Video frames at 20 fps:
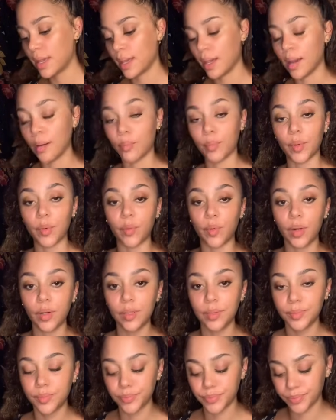
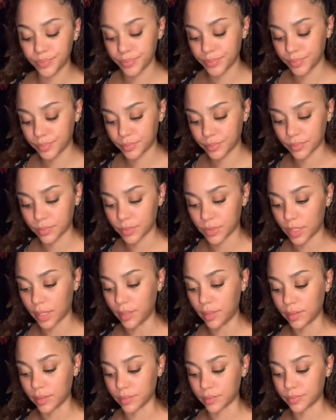Emperor. Hmm,
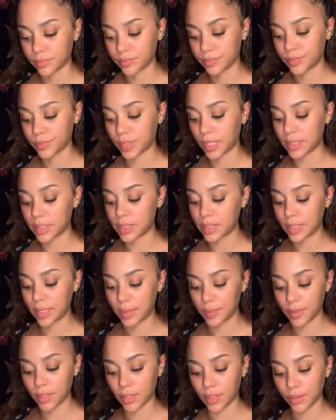dang. That's
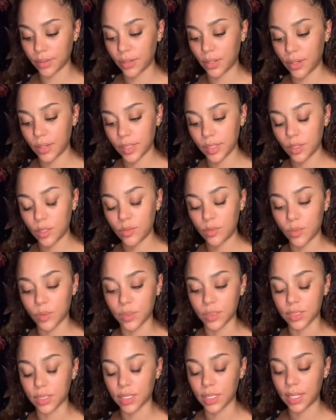claiming authority over
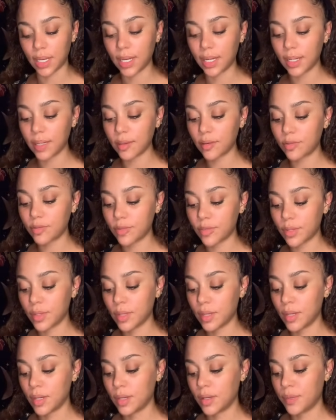one's life.
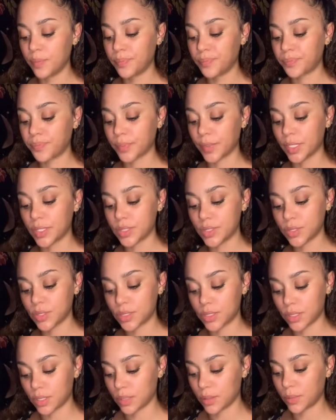This looks
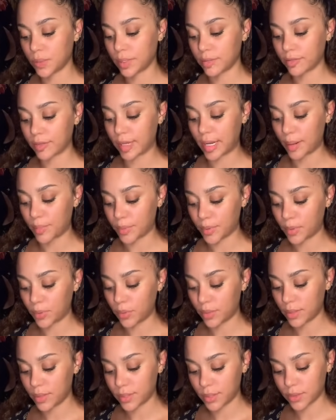good. We have
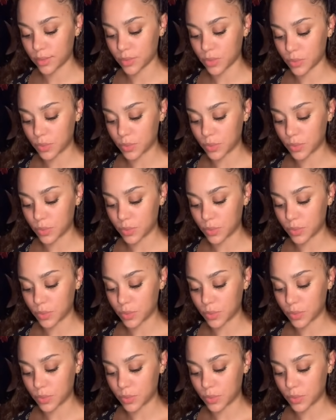Capricorn here as